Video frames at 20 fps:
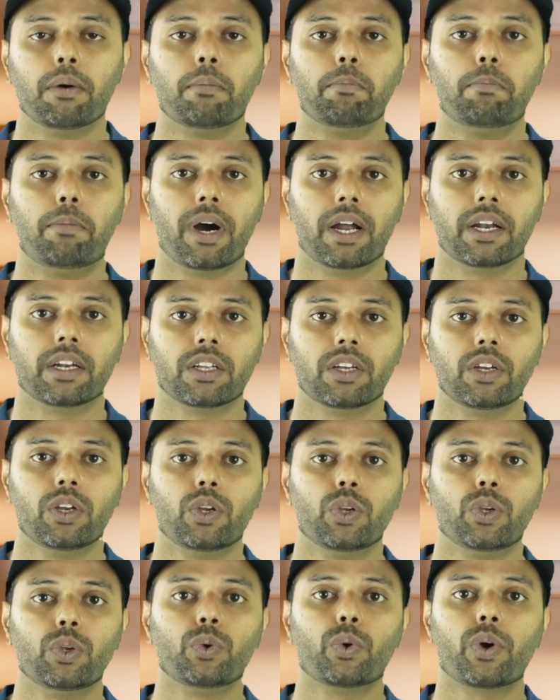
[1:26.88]
but
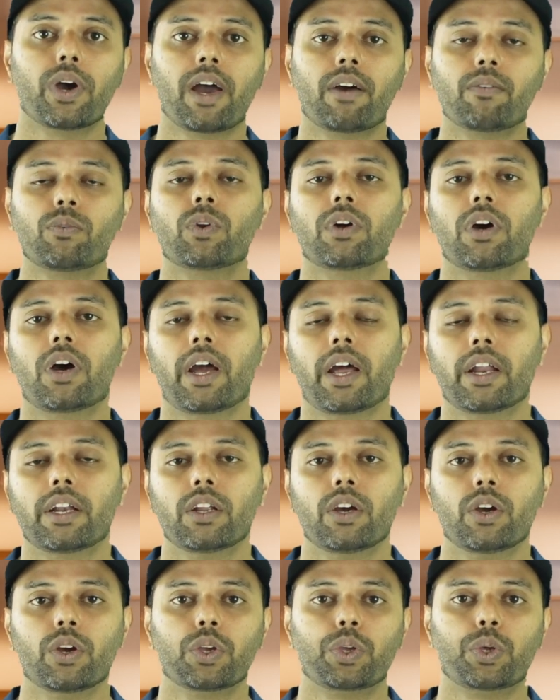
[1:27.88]
you have to
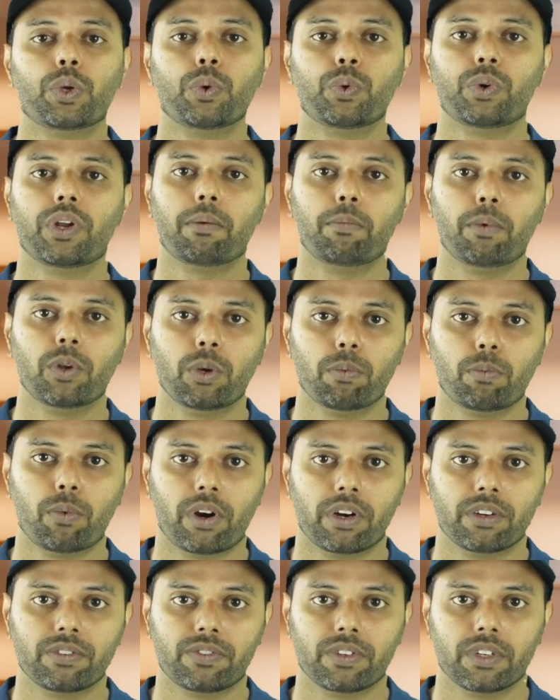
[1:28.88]
add QW
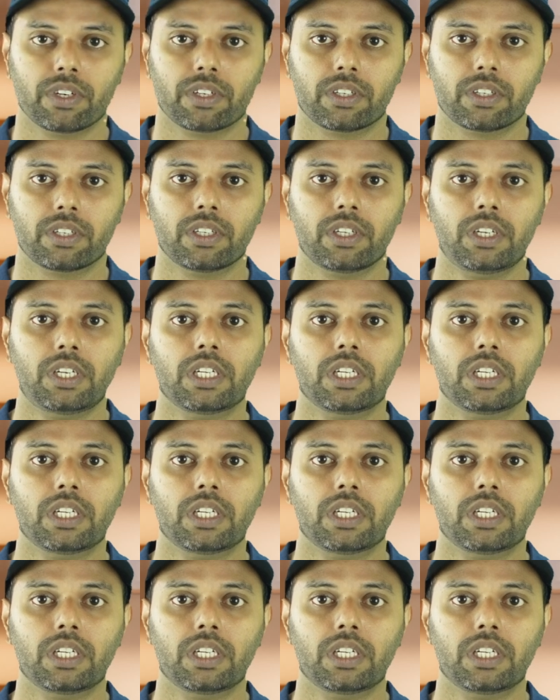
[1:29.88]
modifier.